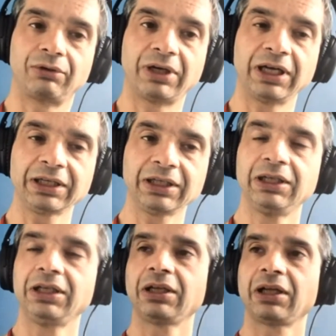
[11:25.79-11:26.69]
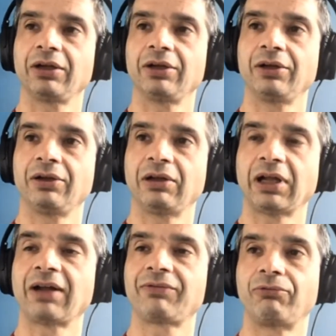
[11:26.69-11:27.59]
RAG
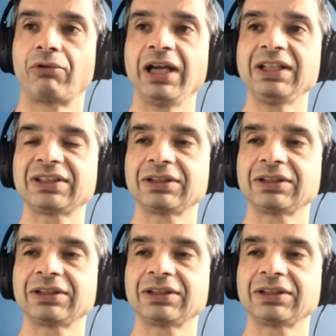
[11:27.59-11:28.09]
have rights,